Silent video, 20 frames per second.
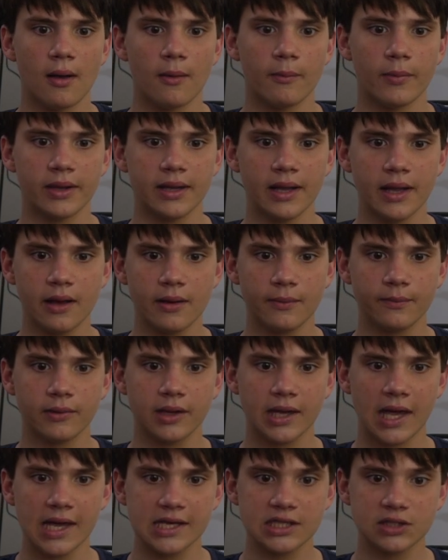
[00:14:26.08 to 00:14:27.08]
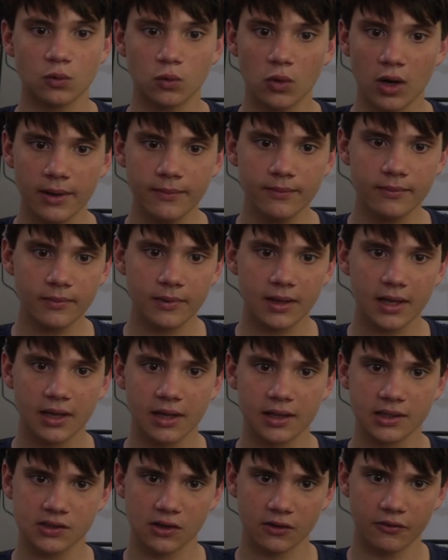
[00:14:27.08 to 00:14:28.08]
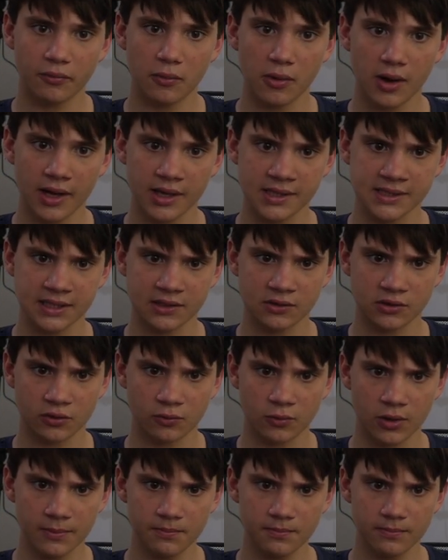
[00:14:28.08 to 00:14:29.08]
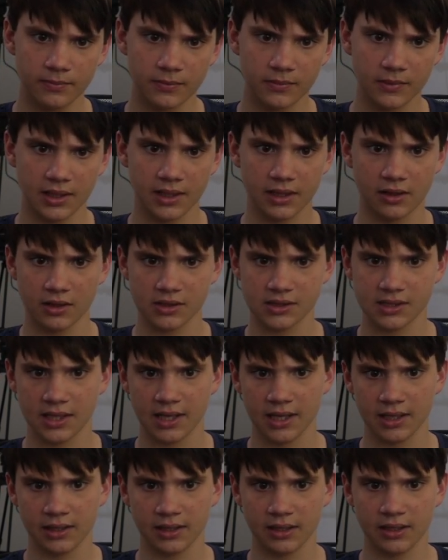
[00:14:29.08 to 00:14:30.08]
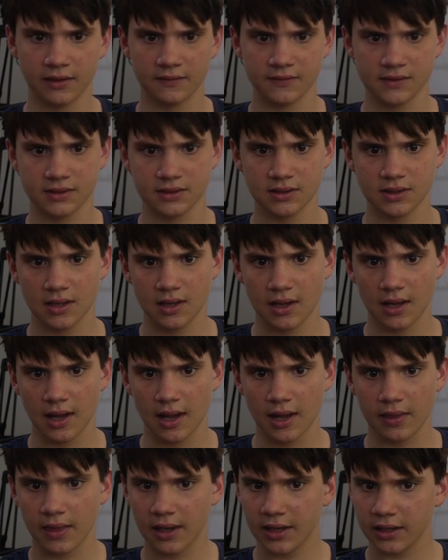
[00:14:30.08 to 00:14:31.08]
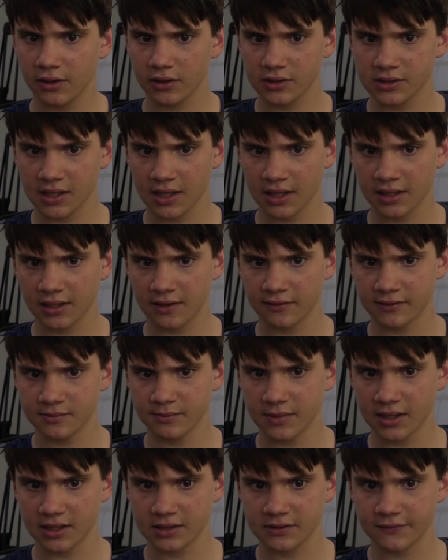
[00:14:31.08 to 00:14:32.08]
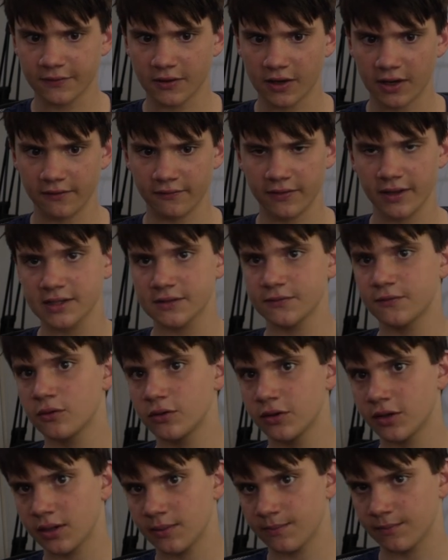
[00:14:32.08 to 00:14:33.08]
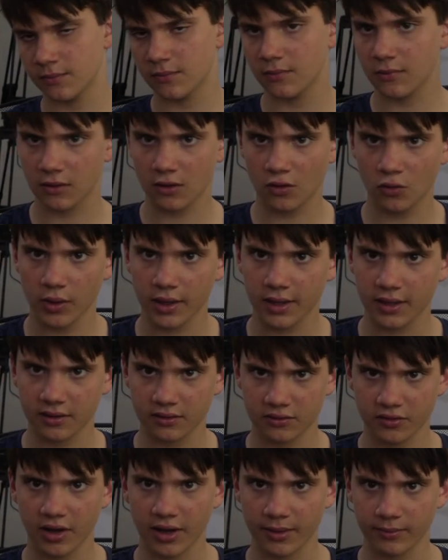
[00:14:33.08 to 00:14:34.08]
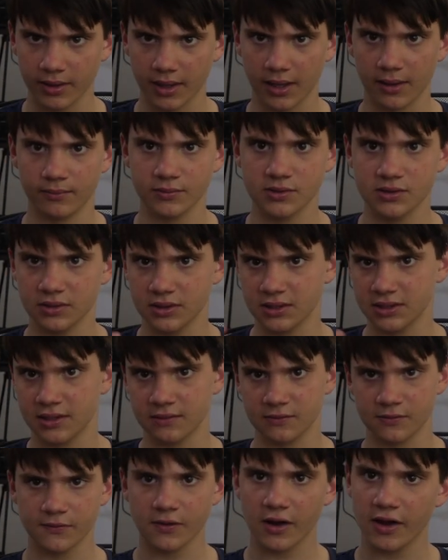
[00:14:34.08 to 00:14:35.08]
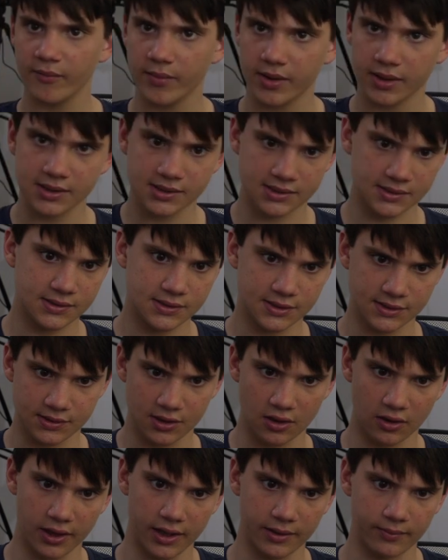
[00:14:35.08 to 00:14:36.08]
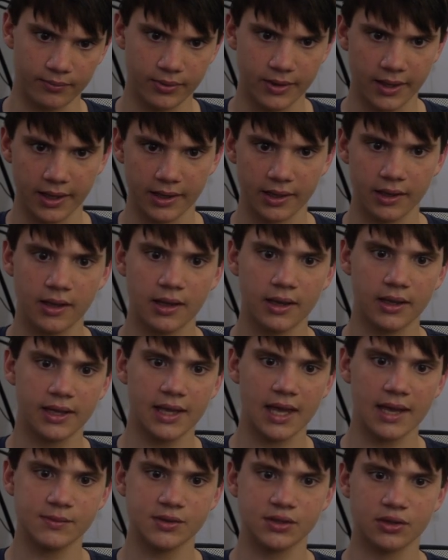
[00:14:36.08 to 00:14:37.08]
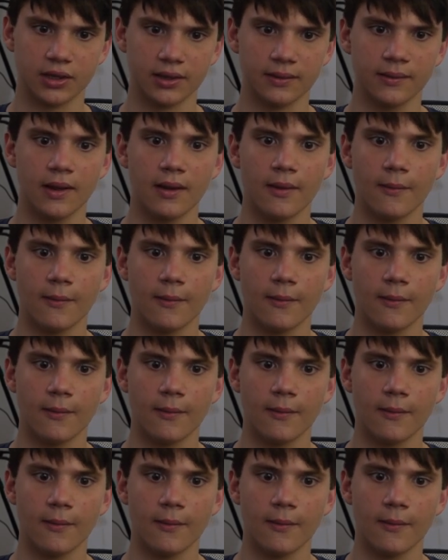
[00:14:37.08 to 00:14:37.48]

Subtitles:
But now, case 1, so if y is equal to 1, it goes ahead and gives, and then it goes ahead and gives minutes 5. That's for the quick time game, so it just gives 5 minutes, go ahead and play. Game screen.